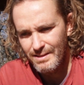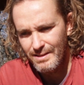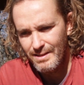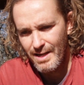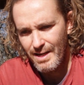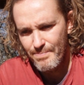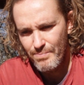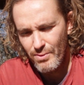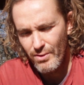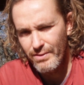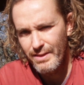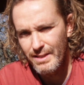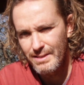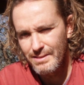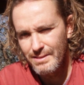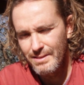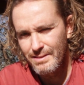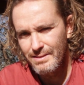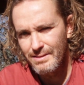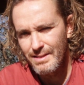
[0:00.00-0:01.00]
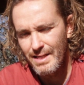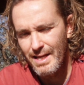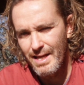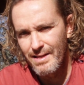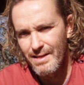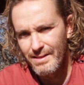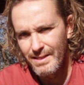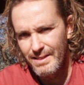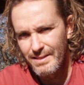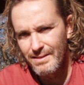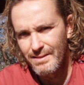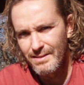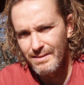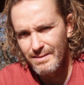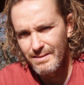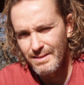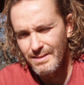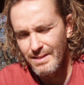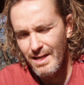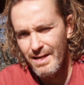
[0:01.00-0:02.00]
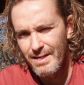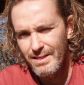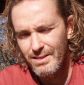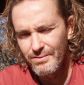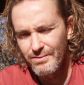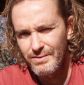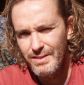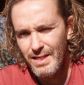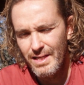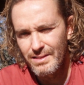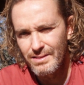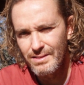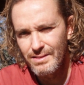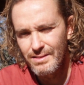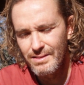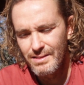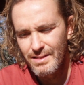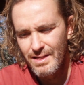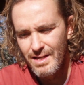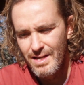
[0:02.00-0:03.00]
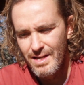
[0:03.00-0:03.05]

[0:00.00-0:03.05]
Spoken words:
hypothesis and then designing of tests.